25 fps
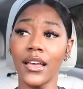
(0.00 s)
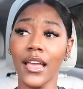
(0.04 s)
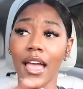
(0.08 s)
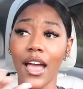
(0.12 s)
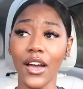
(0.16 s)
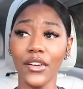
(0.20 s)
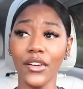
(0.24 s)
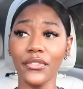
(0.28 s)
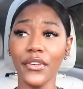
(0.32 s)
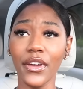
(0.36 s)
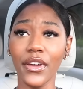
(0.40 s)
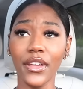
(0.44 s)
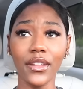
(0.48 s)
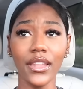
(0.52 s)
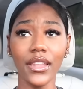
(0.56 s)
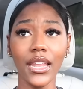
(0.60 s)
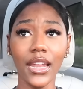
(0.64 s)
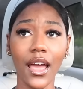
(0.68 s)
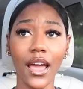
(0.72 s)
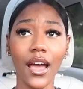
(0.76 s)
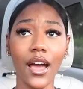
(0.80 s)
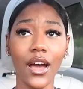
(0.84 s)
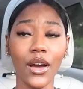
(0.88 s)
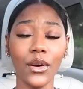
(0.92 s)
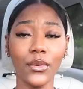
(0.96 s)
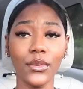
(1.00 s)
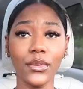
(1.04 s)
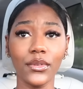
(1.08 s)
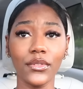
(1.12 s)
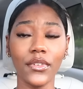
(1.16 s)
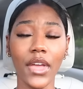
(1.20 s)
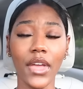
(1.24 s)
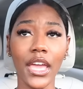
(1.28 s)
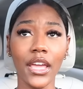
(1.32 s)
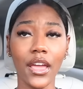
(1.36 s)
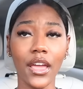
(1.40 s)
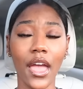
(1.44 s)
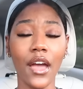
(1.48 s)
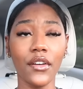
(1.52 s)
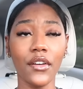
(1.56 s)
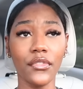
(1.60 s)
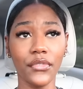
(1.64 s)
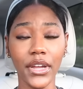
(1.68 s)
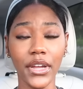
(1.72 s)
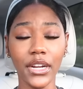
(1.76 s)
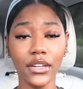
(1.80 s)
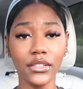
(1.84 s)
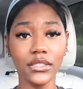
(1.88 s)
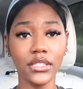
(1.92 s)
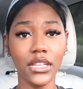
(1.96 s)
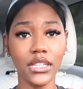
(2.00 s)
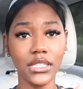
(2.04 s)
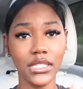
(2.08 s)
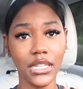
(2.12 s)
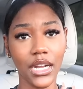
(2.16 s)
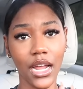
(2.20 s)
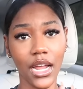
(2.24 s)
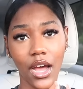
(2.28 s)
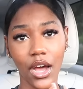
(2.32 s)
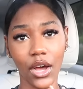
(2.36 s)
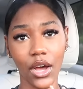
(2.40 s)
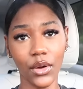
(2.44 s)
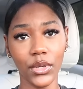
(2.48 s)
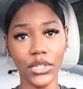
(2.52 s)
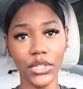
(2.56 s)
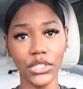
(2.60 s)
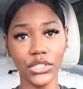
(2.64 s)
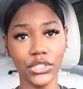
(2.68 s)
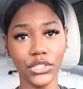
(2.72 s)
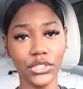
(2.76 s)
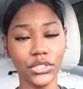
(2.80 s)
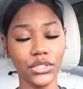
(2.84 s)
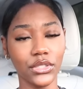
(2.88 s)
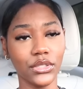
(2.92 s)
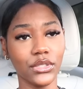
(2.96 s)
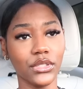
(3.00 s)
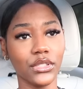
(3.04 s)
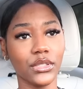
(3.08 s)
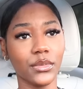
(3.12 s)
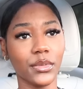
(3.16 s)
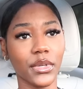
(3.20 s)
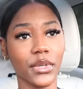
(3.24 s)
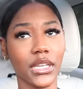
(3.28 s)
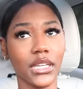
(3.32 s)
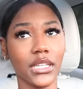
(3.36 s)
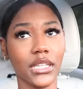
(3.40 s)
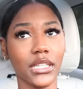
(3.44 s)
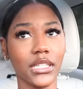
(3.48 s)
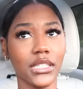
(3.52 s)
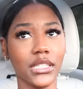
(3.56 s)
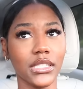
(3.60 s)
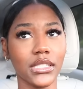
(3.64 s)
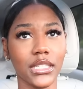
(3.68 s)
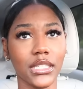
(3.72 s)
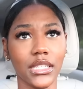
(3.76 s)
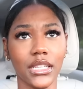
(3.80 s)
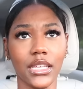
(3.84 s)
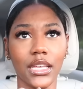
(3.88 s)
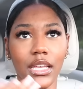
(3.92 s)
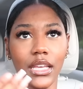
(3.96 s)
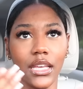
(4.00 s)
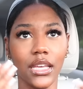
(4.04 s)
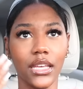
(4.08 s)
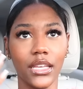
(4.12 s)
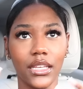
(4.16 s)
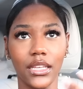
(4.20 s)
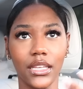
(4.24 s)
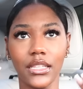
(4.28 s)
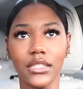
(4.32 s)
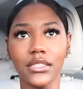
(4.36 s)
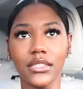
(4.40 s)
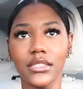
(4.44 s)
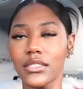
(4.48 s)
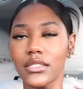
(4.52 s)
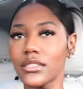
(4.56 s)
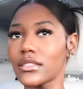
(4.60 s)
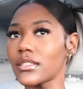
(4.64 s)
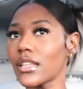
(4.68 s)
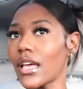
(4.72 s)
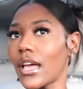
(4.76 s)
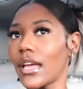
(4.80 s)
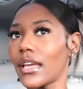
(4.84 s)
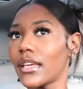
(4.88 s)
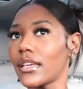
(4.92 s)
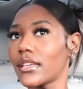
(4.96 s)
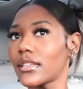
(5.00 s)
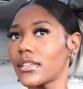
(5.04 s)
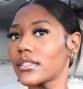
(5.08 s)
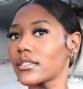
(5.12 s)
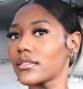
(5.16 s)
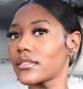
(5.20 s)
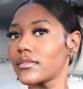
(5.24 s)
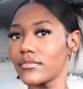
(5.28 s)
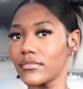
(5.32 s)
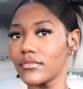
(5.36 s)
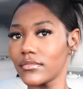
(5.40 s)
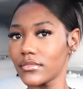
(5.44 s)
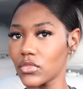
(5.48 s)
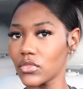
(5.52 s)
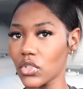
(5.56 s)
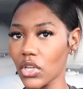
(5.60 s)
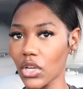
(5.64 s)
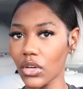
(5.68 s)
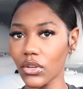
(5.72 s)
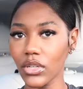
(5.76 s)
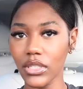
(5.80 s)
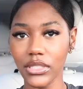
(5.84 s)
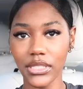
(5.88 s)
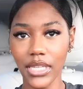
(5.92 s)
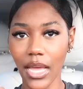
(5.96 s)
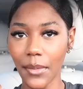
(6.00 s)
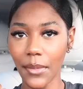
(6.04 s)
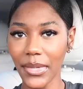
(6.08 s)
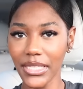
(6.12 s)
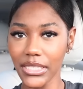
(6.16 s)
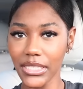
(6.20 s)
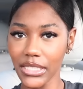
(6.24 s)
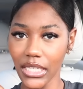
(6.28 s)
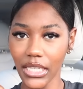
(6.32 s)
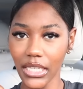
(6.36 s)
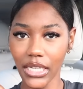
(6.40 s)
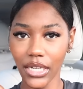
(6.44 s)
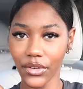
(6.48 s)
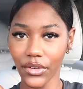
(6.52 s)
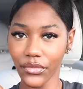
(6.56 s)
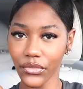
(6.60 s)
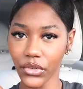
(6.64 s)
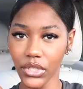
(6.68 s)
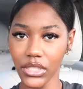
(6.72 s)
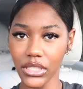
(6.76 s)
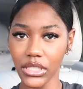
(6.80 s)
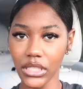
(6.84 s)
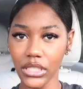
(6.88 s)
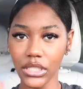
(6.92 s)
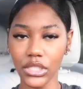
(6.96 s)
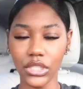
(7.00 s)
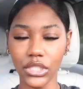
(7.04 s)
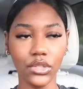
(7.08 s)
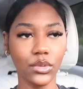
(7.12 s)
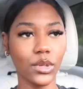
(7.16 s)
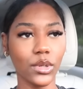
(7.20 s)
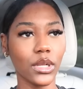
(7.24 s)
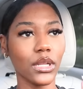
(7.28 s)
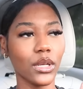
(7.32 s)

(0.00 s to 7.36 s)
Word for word: Alfredo that I eh, Alfredo sauce that I always use because it's like know, it's got my skin in a frenzy too a